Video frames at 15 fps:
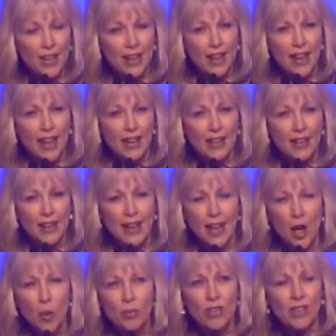and
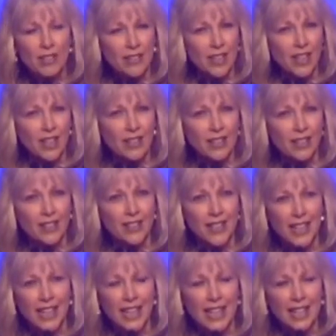help this thing
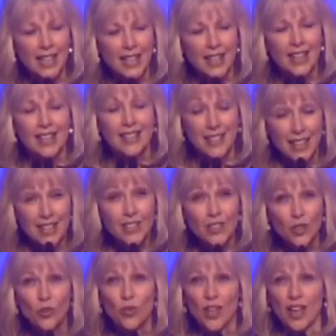succeed. Since
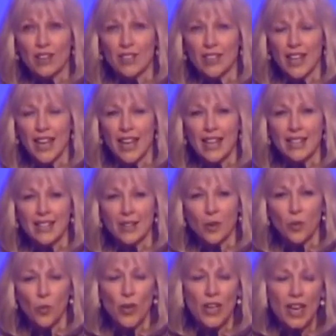2008,
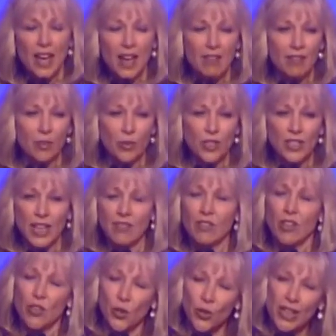we have received
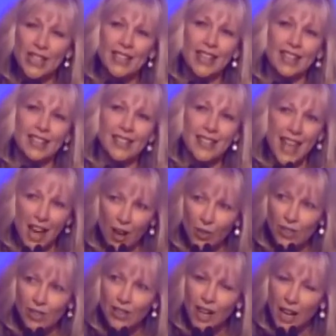
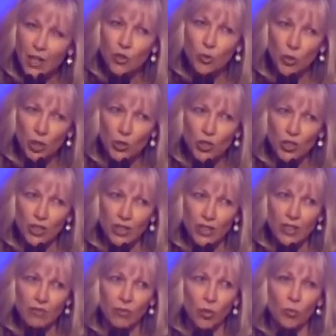36,000 contributions
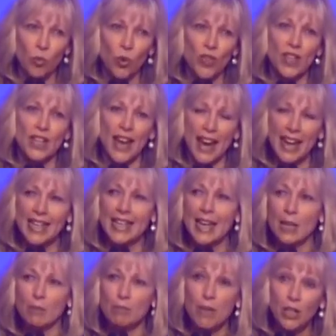for more than $88
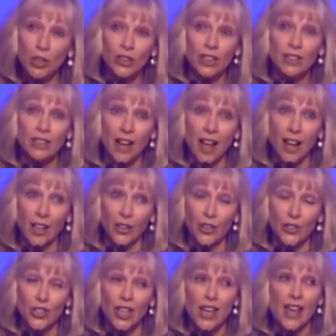million.
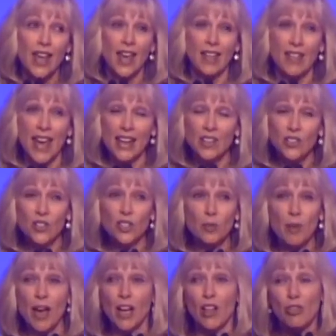And that is just
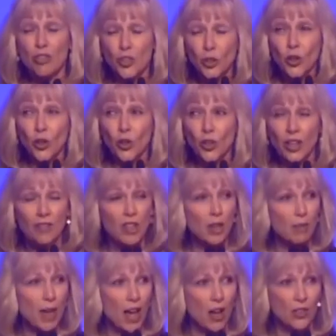about a third of the
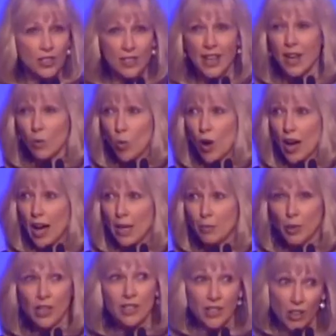amount statewide
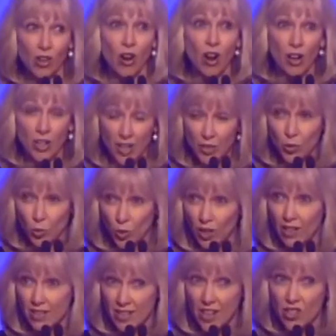because there are other
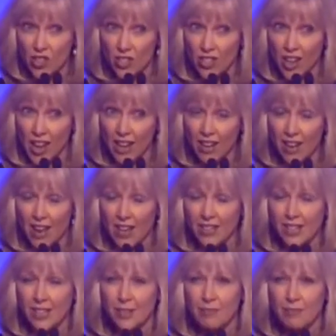organizations like us.